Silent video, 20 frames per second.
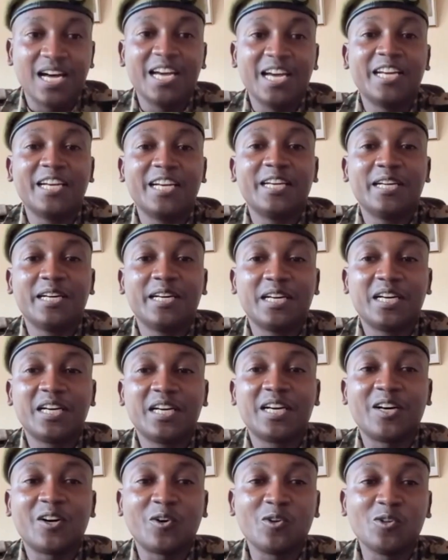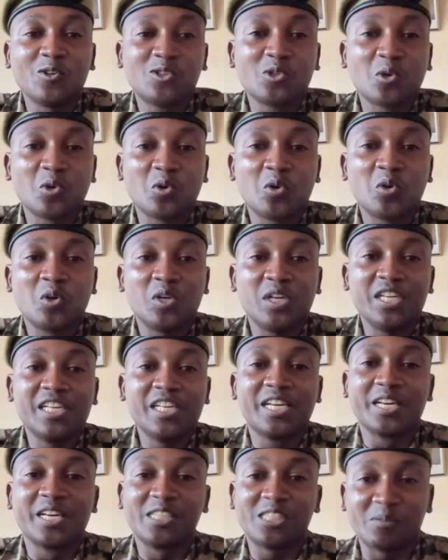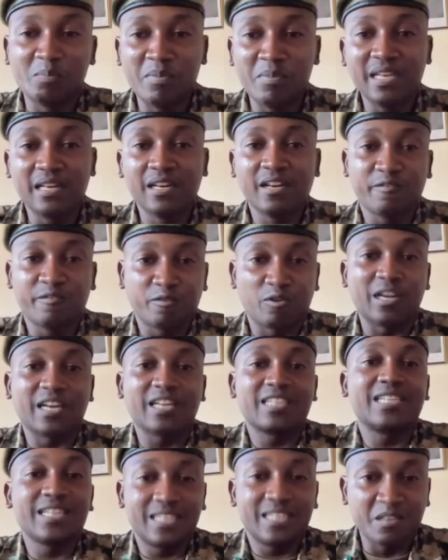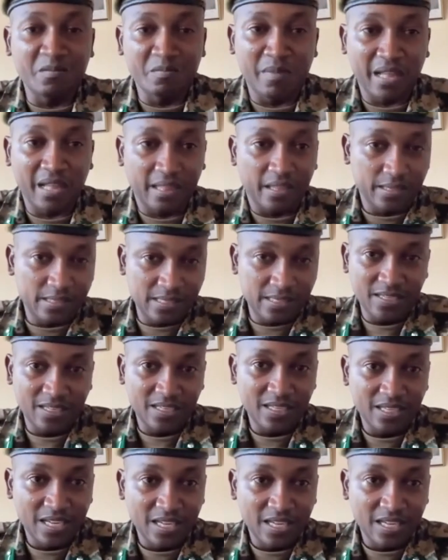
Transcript: and also increase milk for lactating mothers.